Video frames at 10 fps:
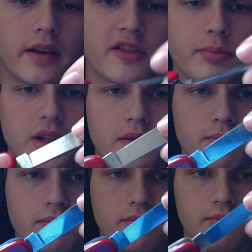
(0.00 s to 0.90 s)
has
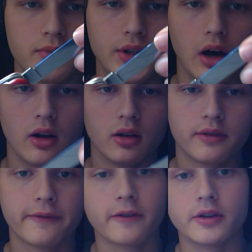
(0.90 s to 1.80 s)
been
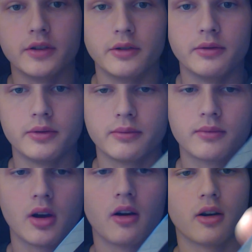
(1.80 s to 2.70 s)
dulled for you,
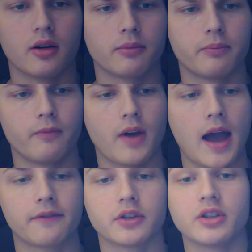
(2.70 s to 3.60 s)
or
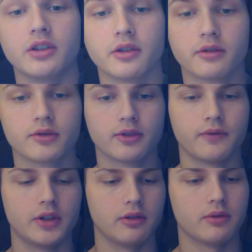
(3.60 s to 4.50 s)
after years
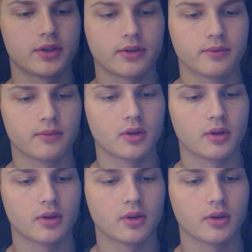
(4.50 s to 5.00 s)
of use,